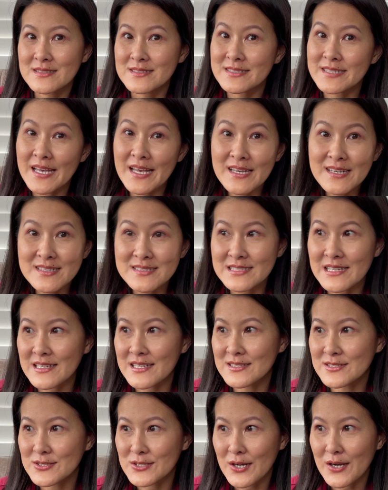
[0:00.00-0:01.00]
take a
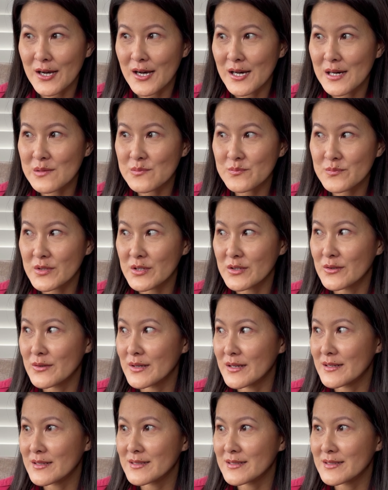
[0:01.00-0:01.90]
second job, you know,